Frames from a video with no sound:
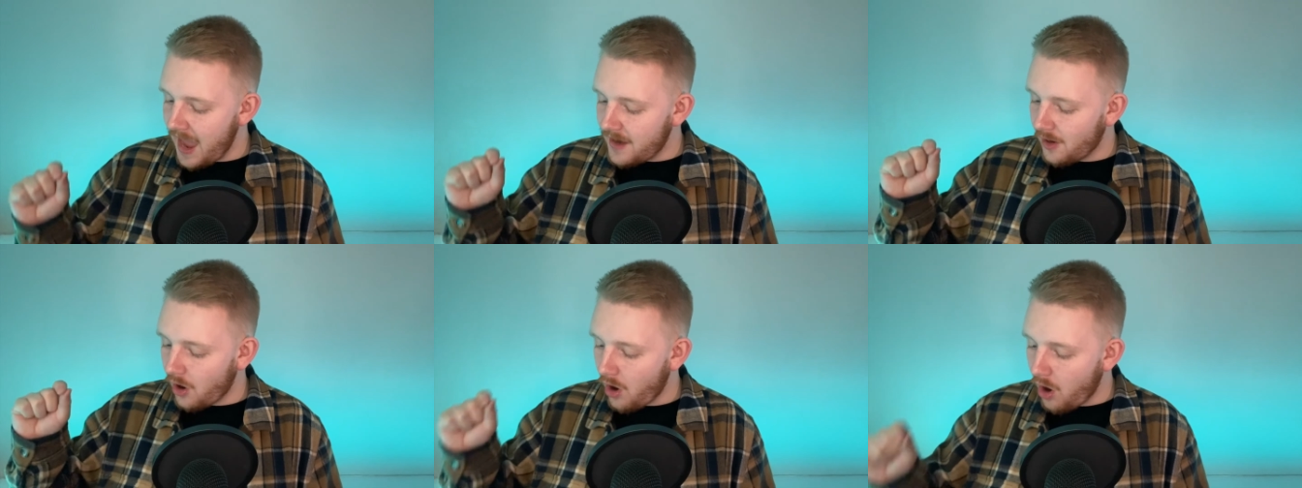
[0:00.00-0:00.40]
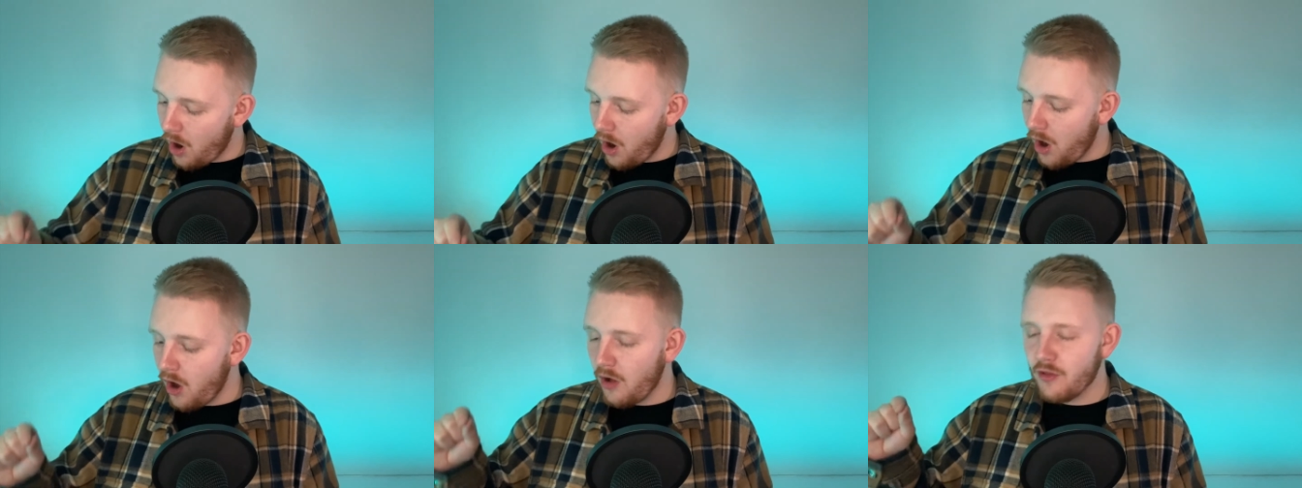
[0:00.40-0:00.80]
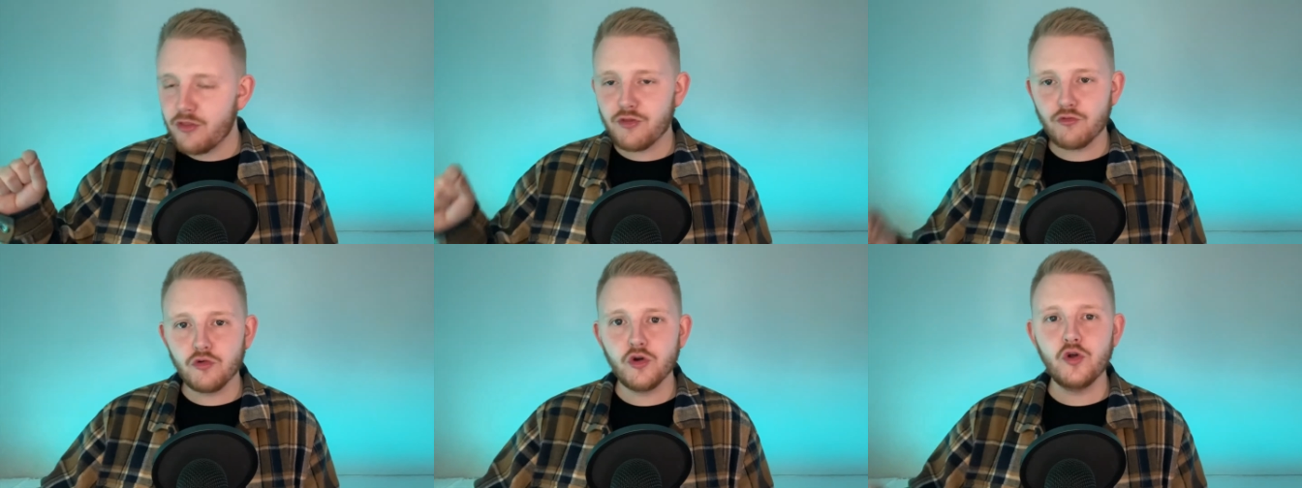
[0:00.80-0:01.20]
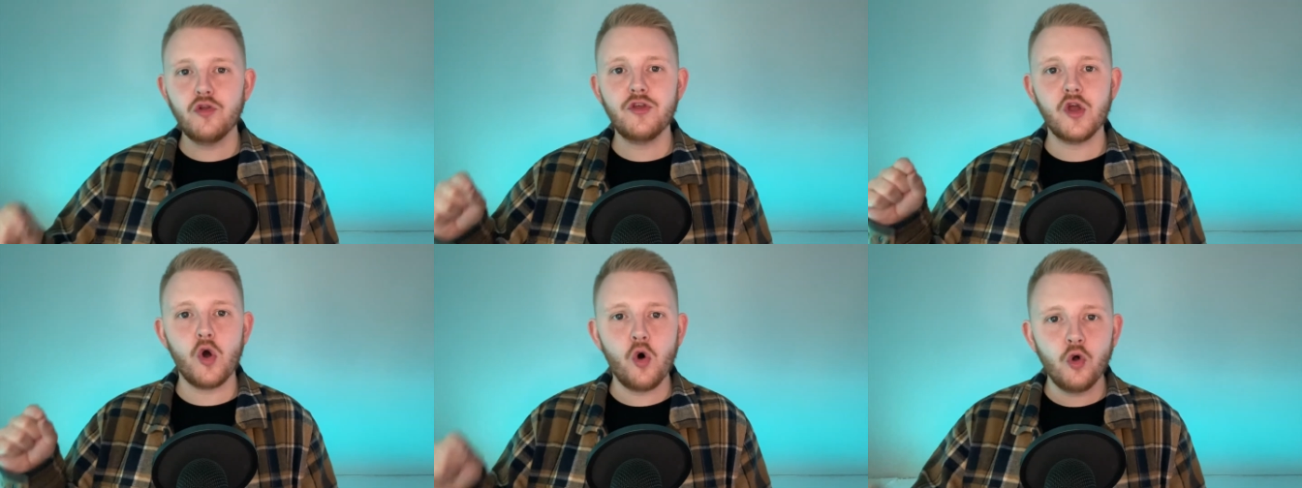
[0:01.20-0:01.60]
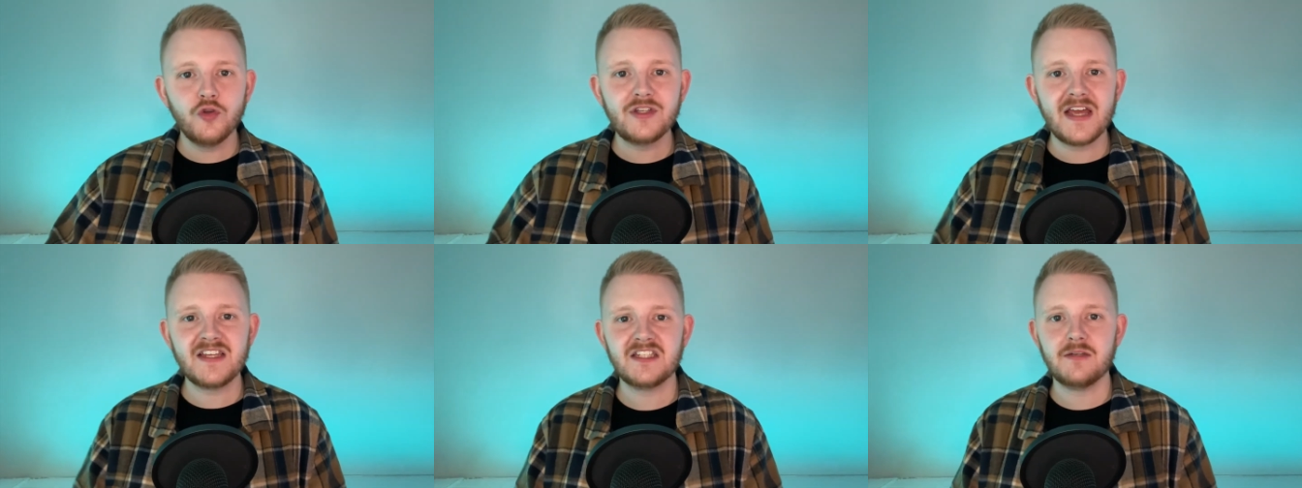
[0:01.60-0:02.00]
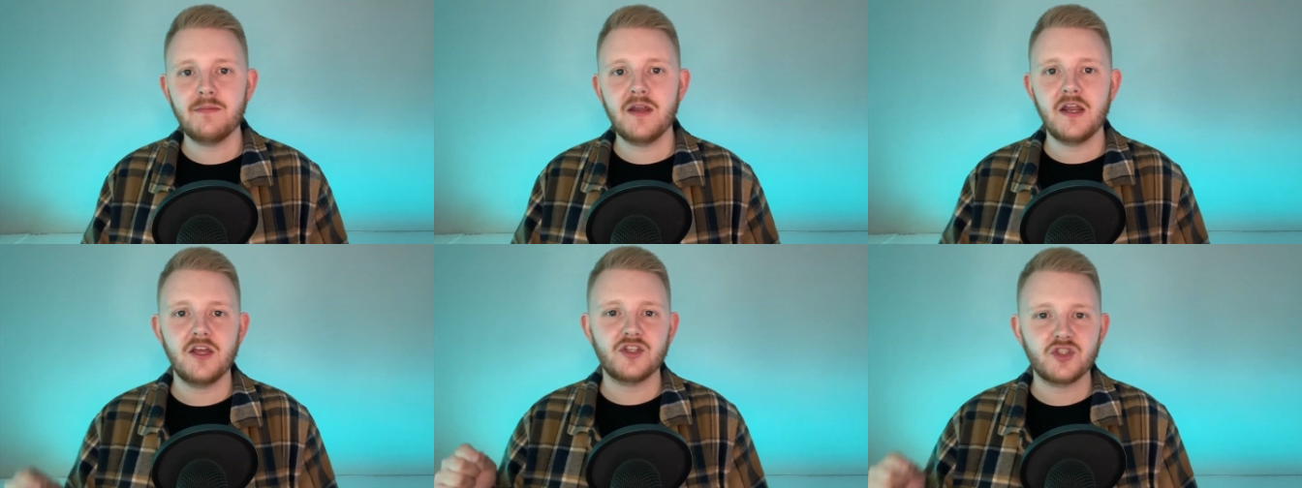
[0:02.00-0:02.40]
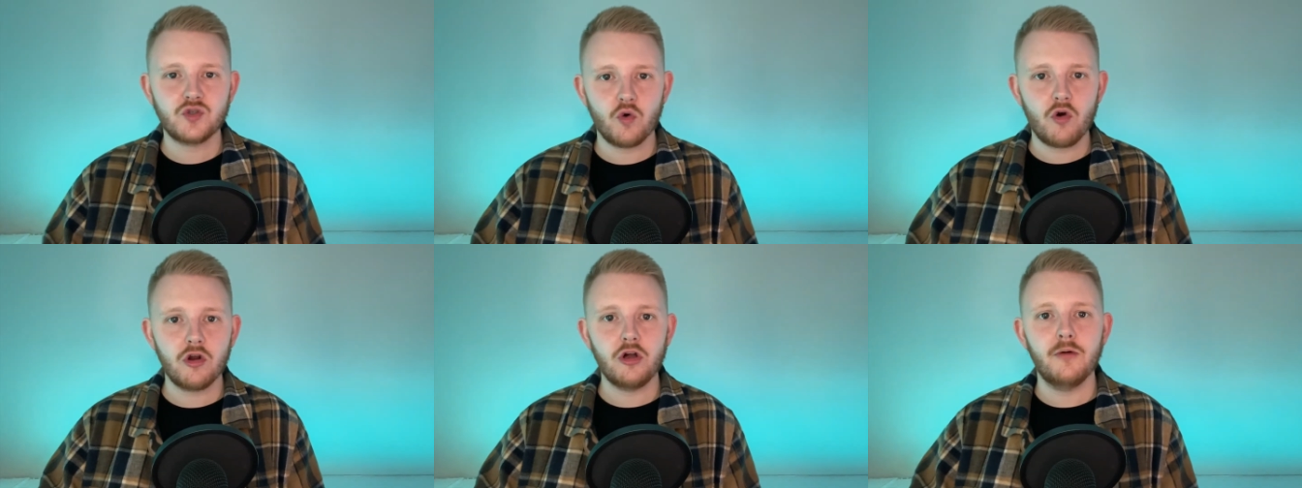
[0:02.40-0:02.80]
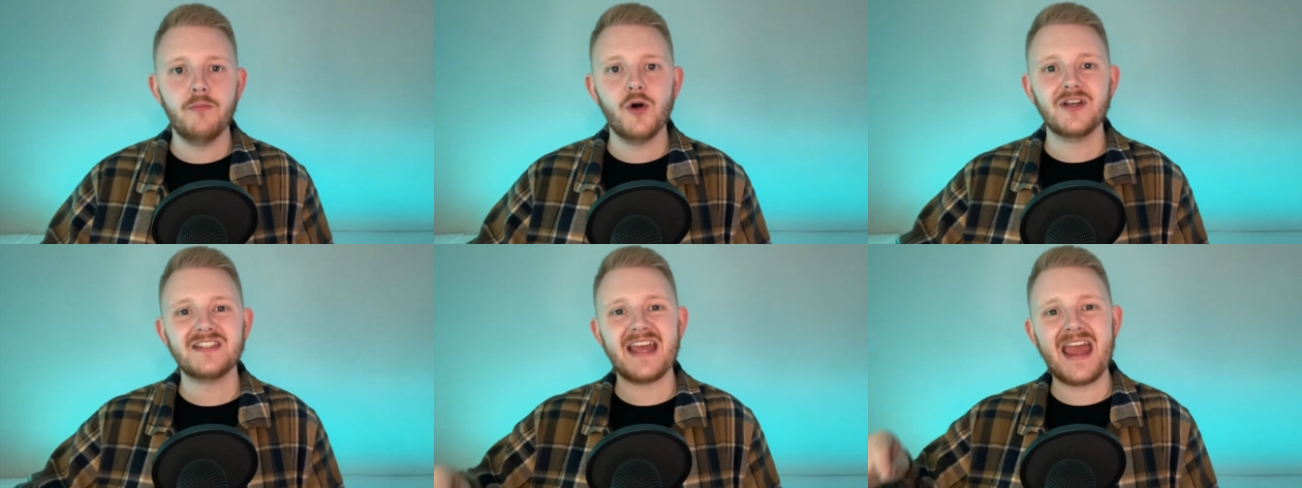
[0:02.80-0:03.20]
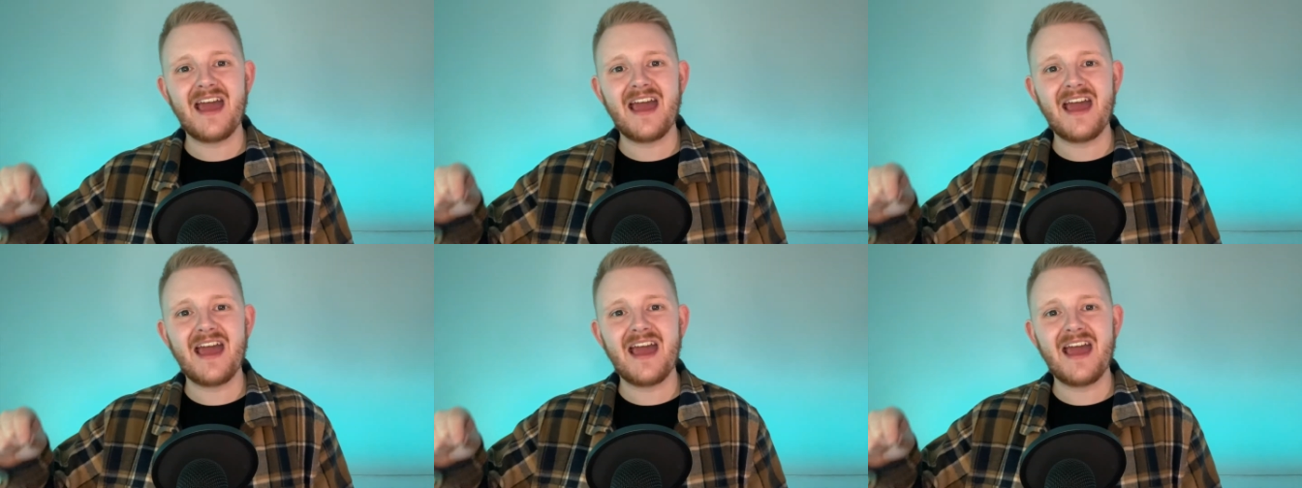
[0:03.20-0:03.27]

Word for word: and all through the Old Testament historical books